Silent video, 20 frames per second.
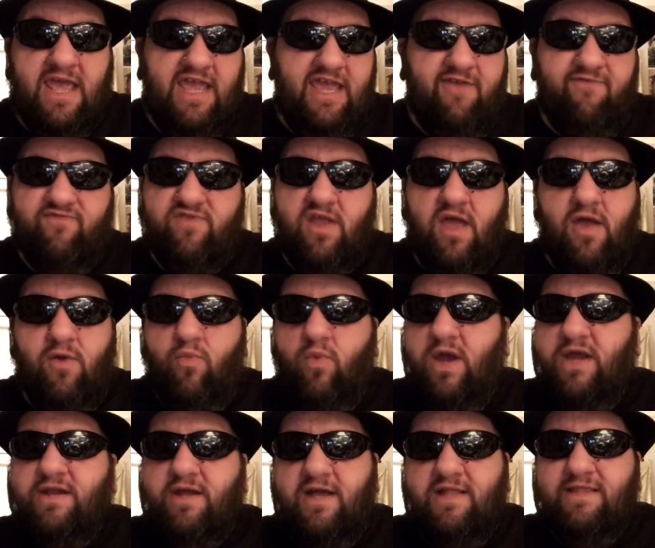If not,
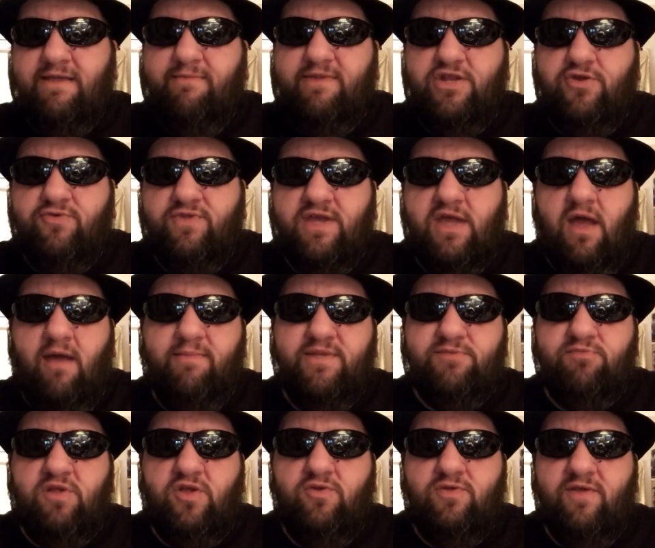why not? Let me know in the
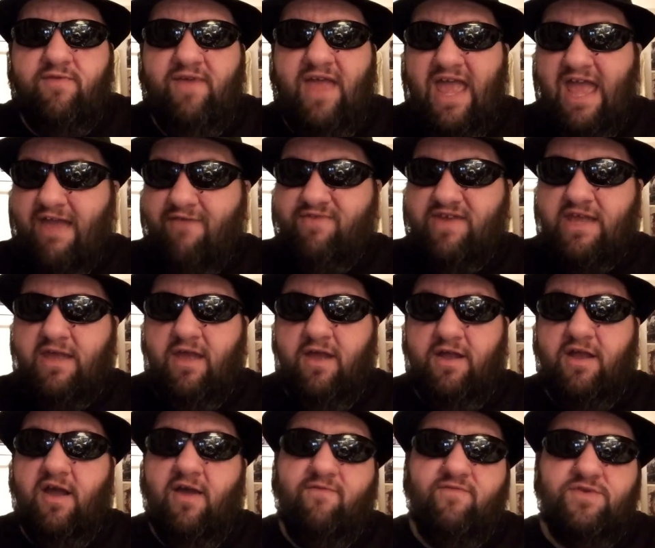comments below. Love having a
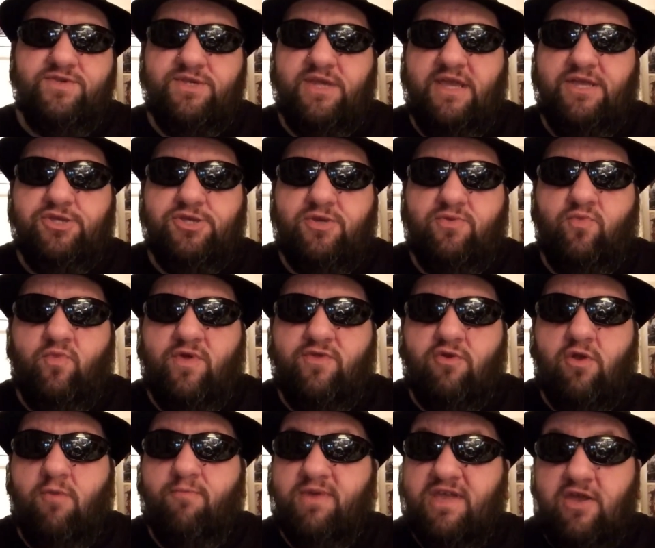conversation,
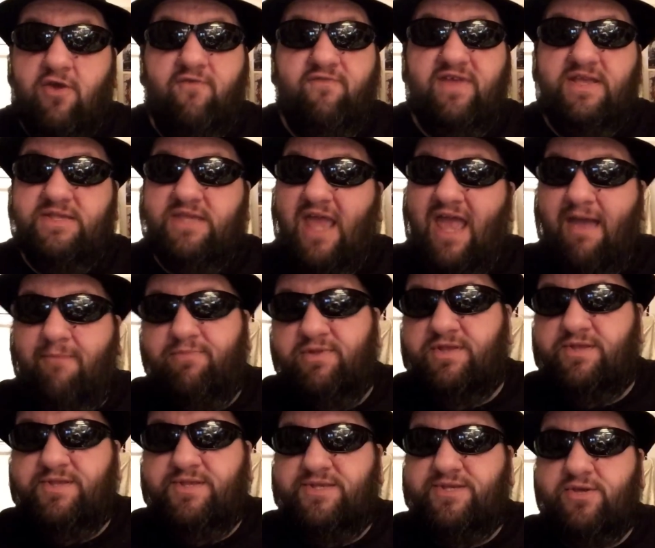whether our P O Vs happen
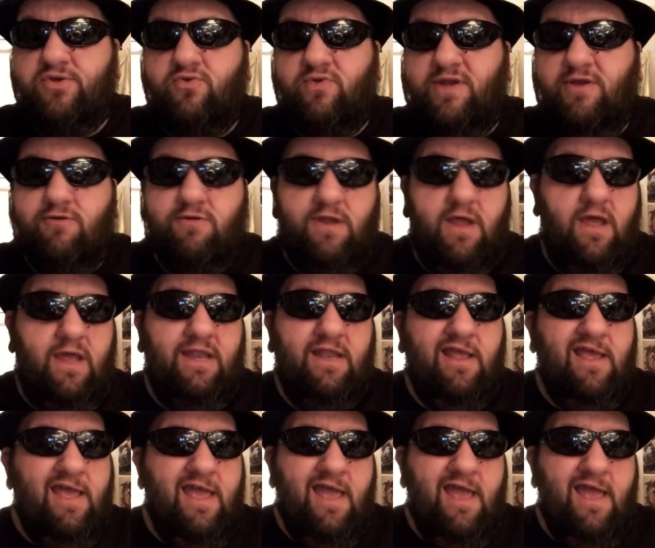to disagree or not.